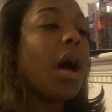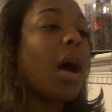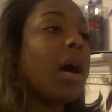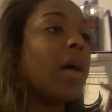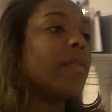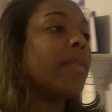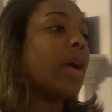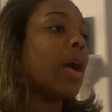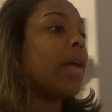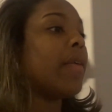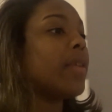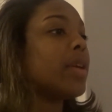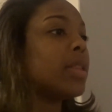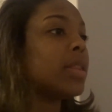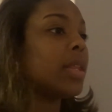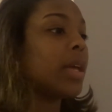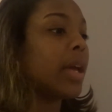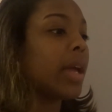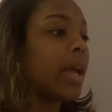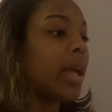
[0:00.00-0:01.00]
of
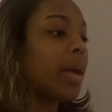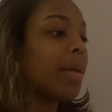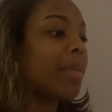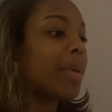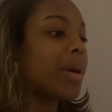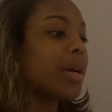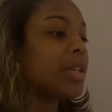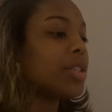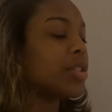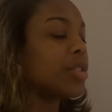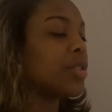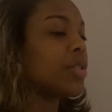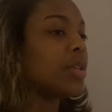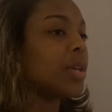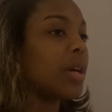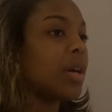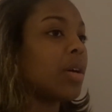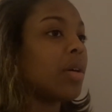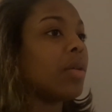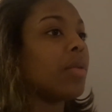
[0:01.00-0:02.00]
everything, because you
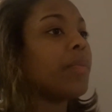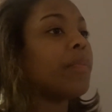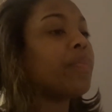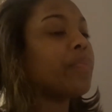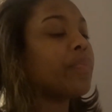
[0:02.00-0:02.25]
know,